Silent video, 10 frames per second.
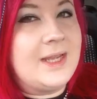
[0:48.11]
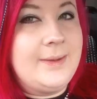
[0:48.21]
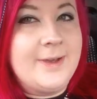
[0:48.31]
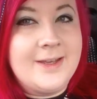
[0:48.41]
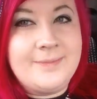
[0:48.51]

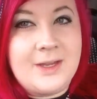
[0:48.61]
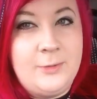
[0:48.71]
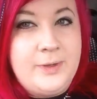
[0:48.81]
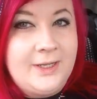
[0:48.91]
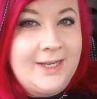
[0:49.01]
eBay.
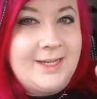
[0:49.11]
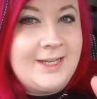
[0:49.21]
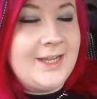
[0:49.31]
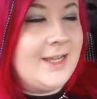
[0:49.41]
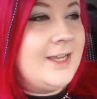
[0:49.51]
I'll put a
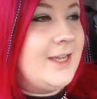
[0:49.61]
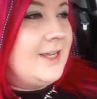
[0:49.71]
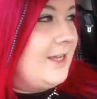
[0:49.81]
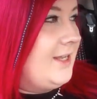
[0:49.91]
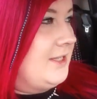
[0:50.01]
link
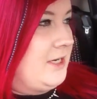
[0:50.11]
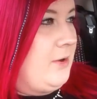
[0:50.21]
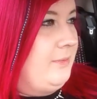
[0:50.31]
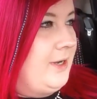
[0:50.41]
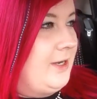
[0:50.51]
in the
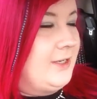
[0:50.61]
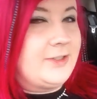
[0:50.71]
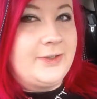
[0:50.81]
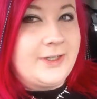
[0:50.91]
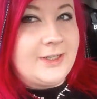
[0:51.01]
down bar
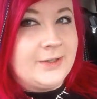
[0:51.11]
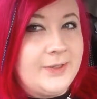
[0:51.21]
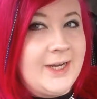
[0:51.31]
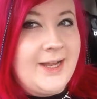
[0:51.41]
so you can go and